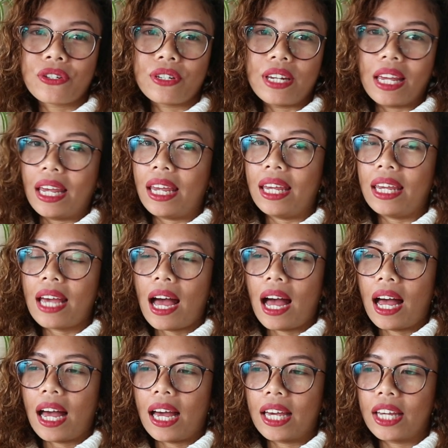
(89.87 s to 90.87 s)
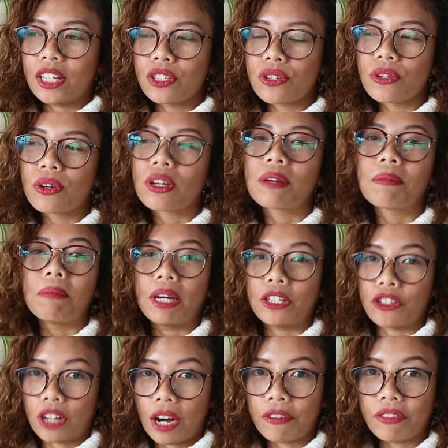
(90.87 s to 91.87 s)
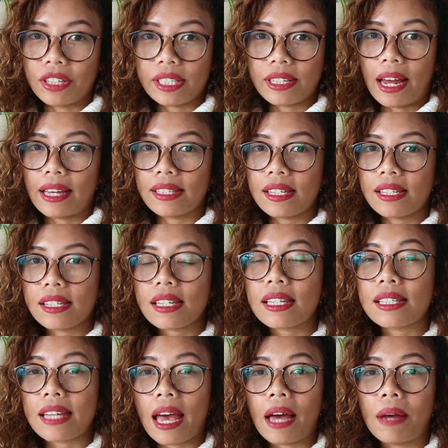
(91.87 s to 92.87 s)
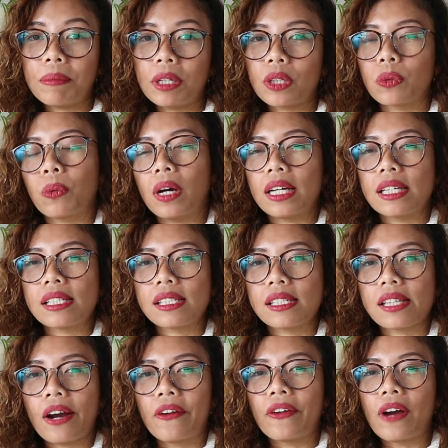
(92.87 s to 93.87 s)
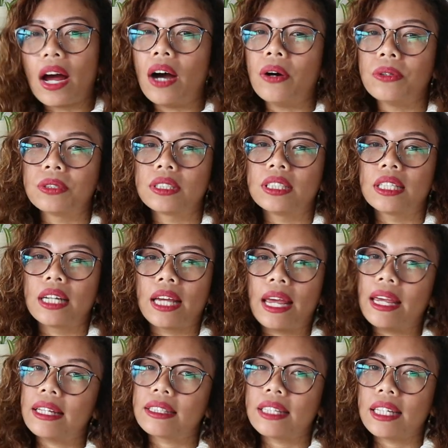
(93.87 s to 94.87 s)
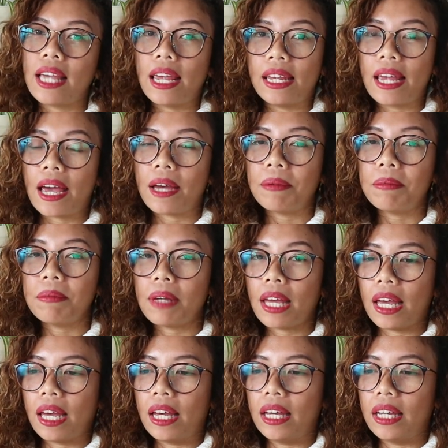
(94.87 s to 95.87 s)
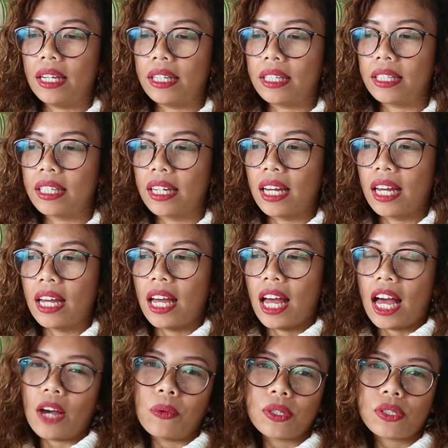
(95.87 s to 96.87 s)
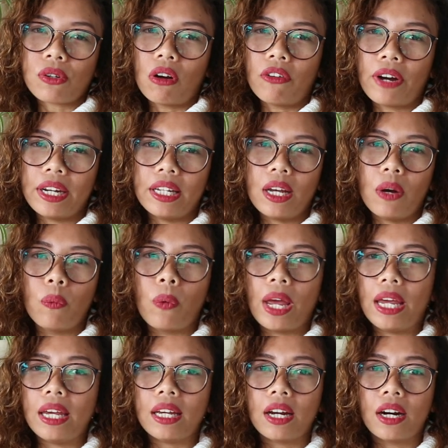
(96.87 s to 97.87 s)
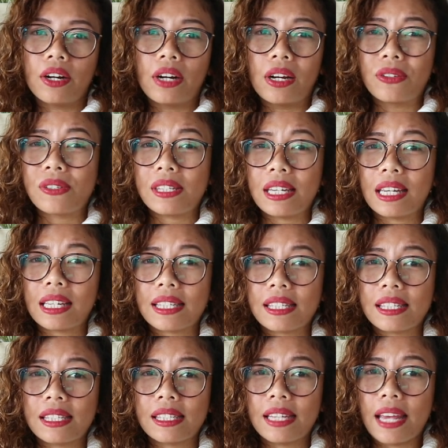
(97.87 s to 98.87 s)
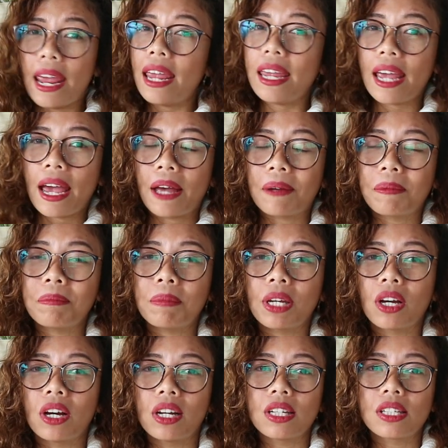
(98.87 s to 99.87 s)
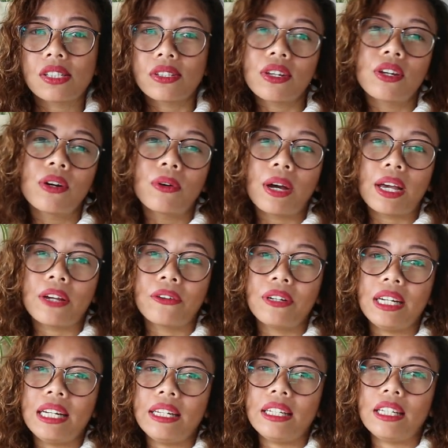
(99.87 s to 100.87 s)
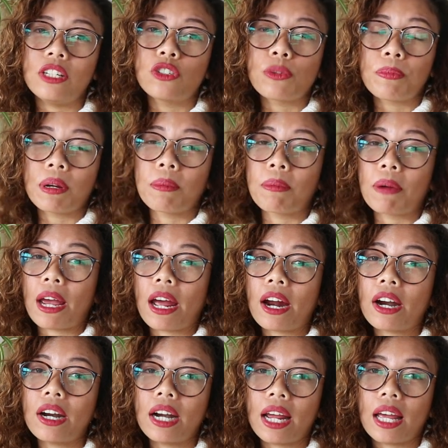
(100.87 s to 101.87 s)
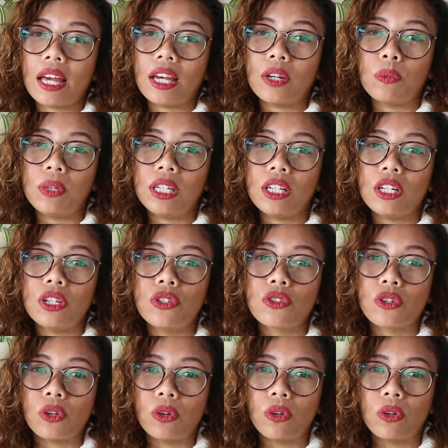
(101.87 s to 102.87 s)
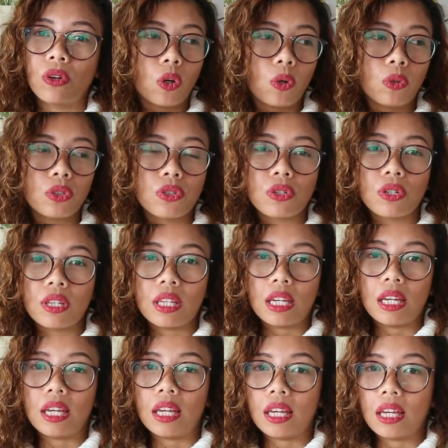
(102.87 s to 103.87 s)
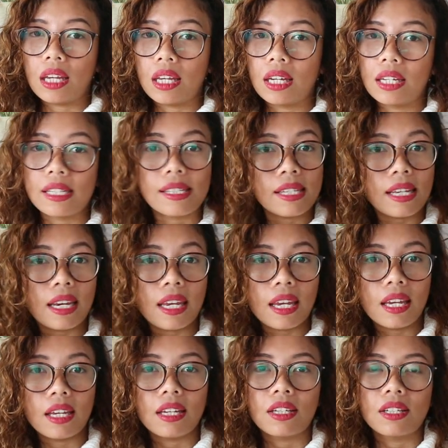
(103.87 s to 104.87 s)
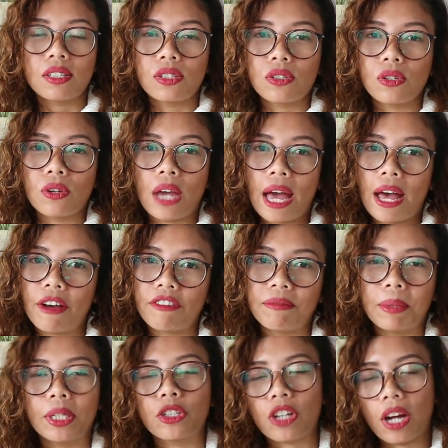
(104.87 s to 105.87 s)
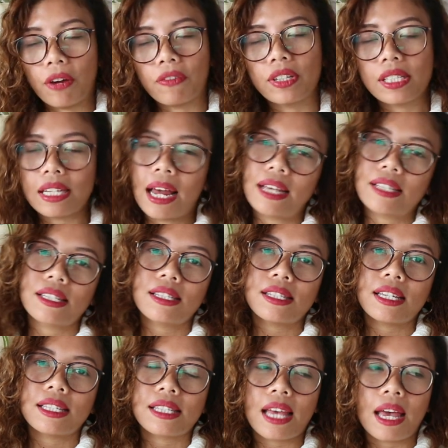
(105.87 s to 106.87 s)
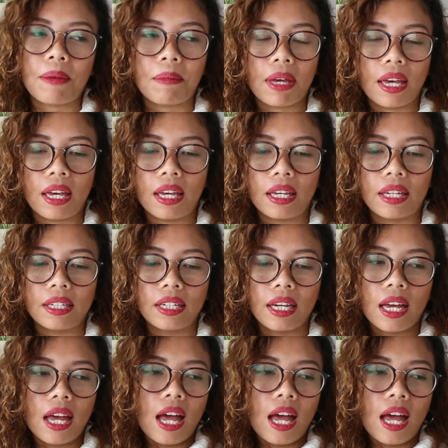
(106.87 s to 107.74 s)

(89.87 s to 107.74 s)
today, I took my driver's license exam. It was around 8 a.m. and I was already awake around 6 a.m. because you know I really need to prepare and we need to go to the city to have my driver's license exam and